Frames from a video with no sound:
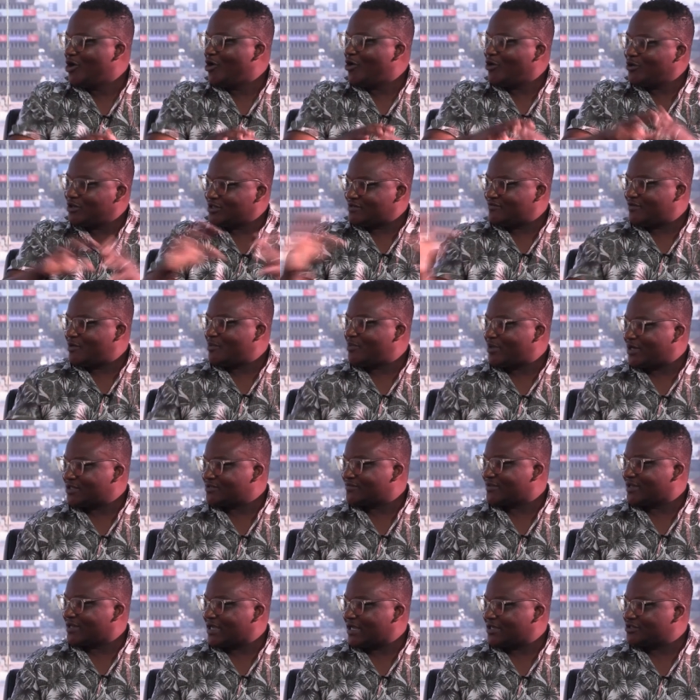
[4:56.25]
all the different parts of
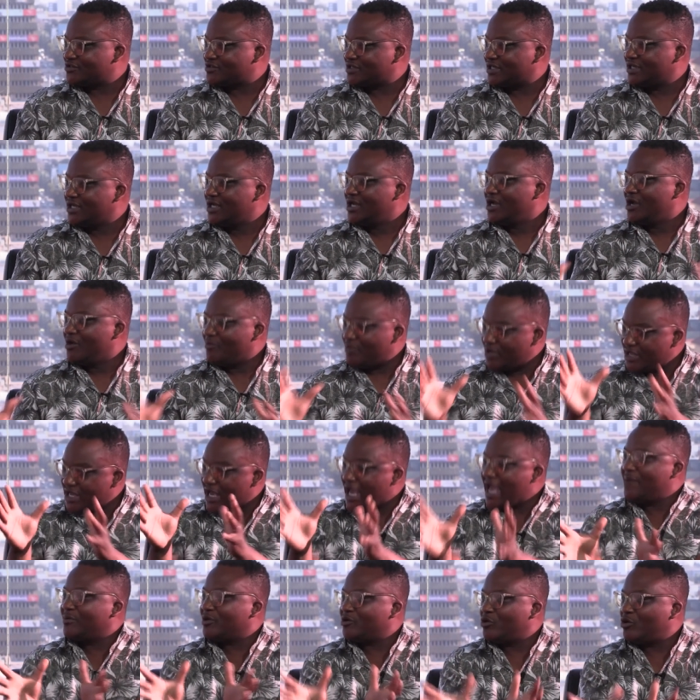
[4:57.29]
the country, being
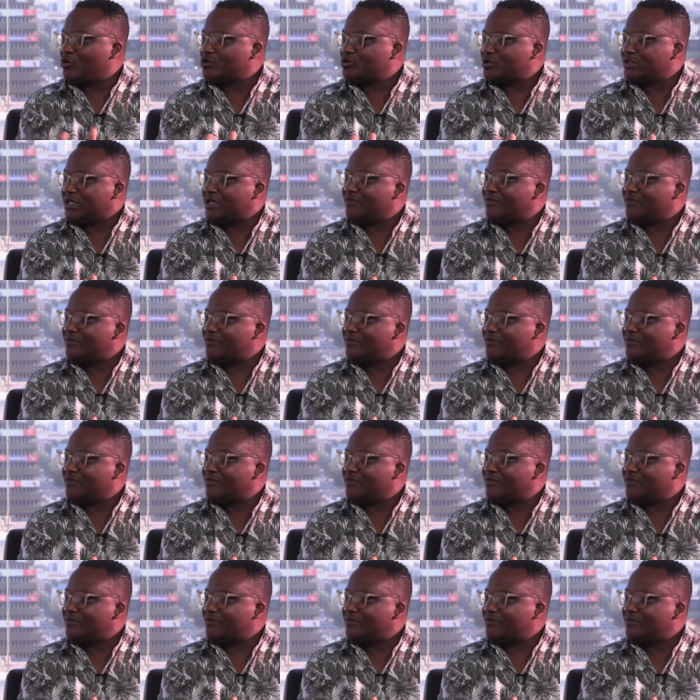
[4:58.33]
able to also then